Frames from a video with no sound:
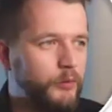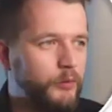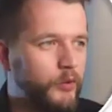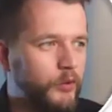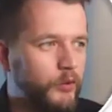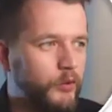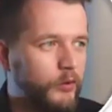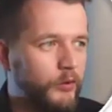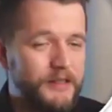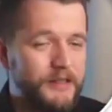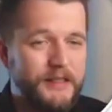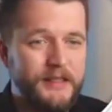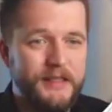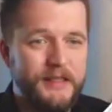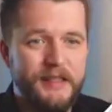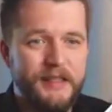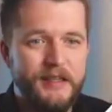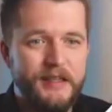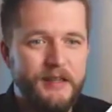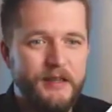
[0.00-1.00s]
board,
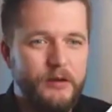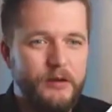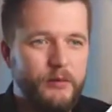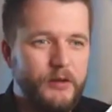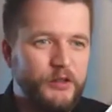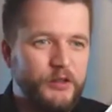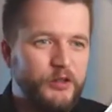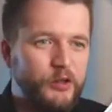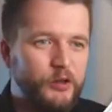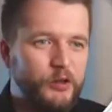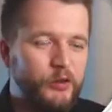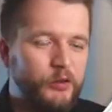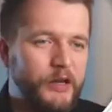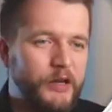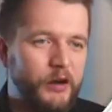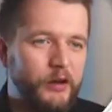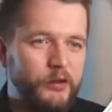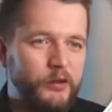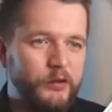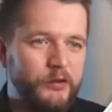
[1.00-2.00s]
we've shown
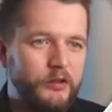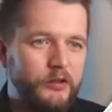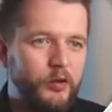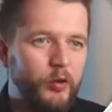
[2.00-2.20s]
how you can